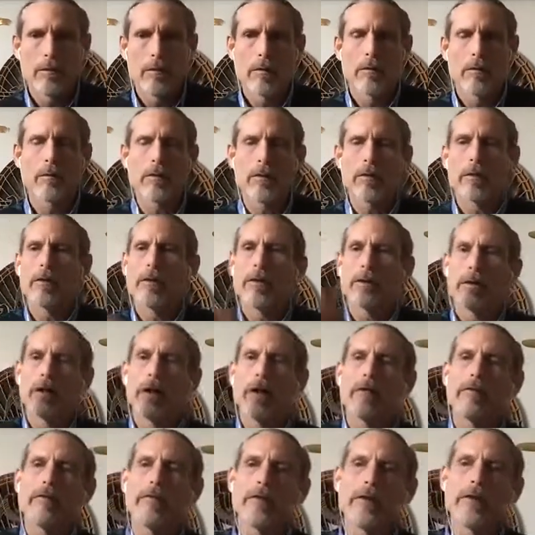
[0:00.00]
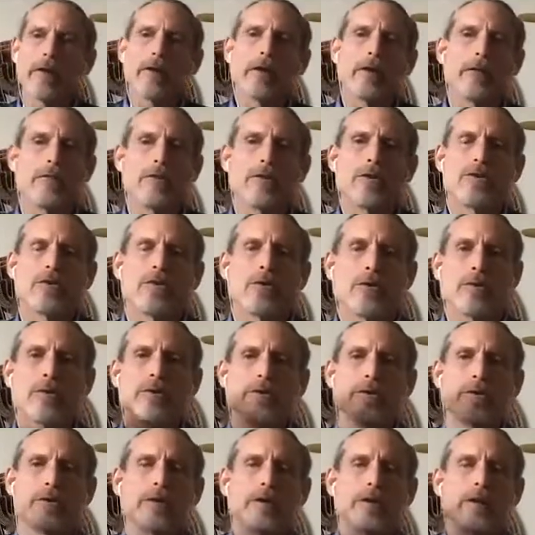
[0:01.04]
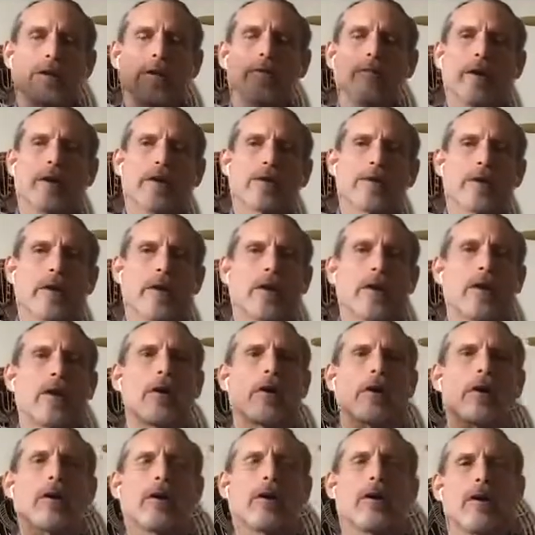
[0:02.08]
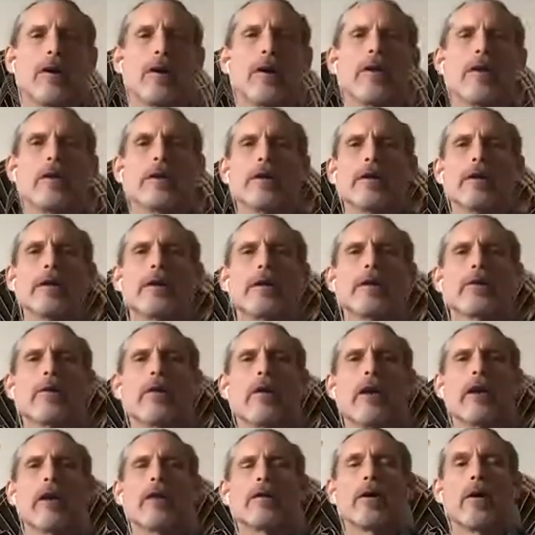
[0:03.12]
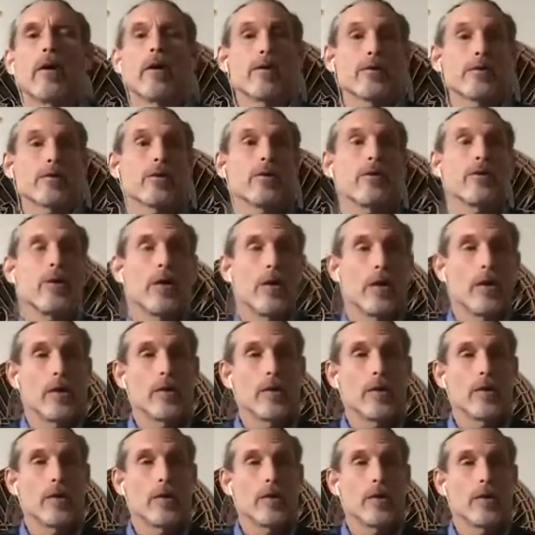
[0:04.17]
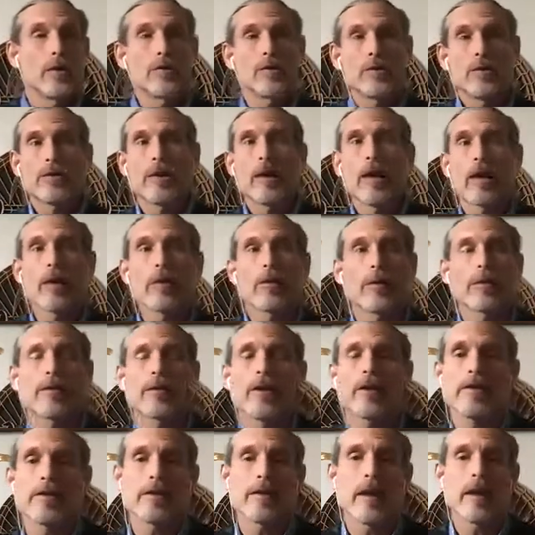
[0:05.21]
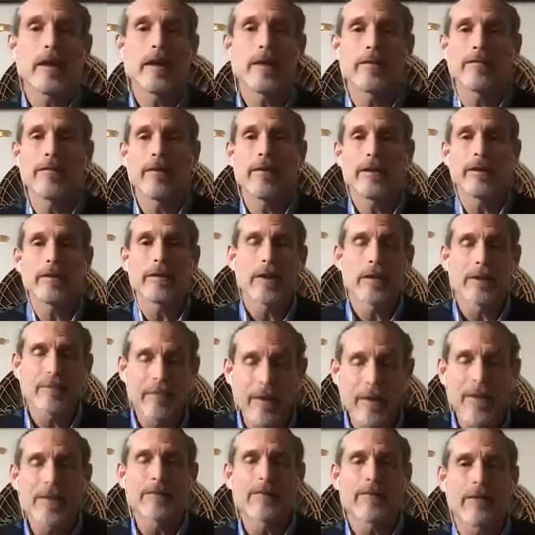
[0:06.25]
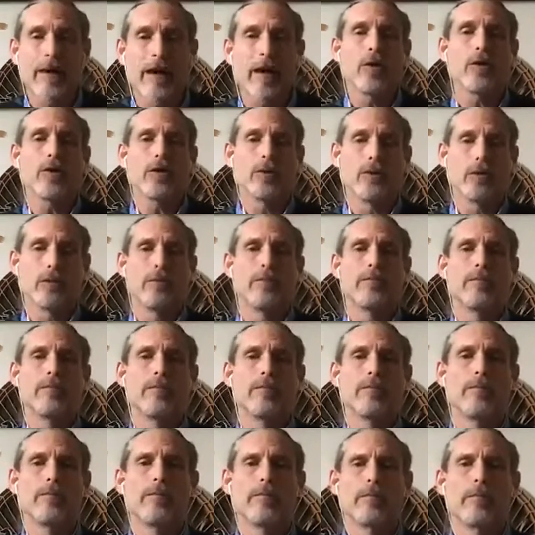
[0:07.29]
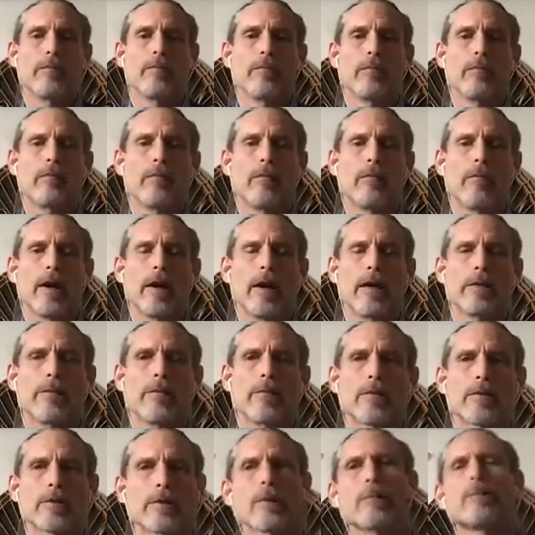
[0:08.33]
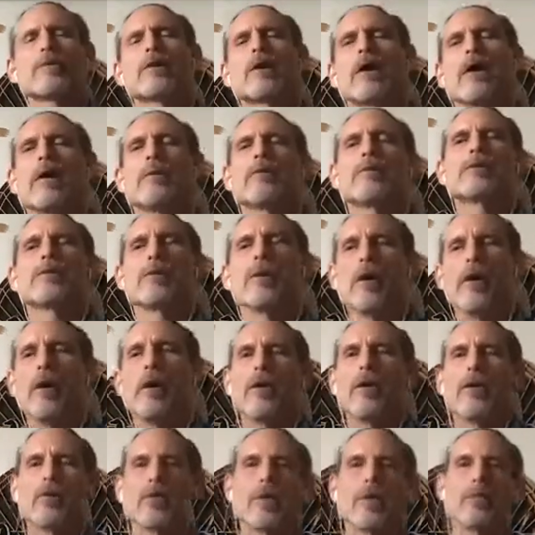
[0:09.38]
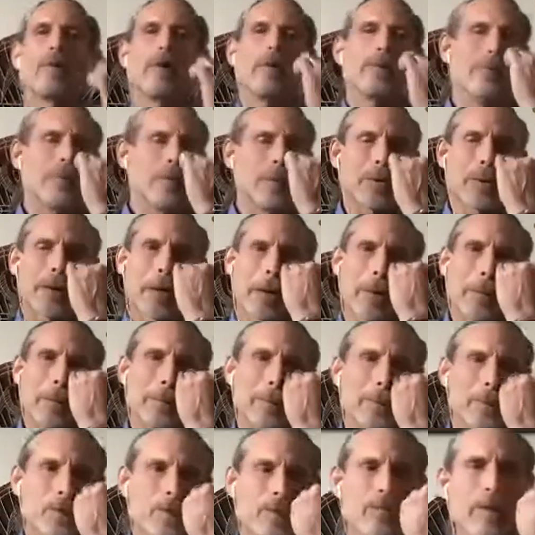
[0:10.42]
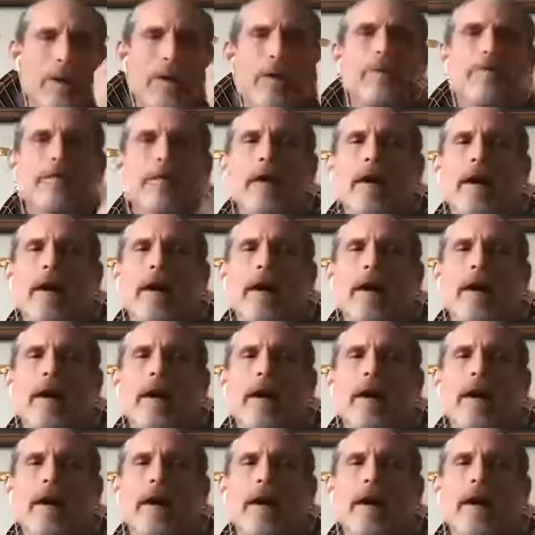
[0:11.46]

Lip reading: within the love of the individual, to see them as they are, right? Also, to take what they say at face value, right? Sometimes when people come to me for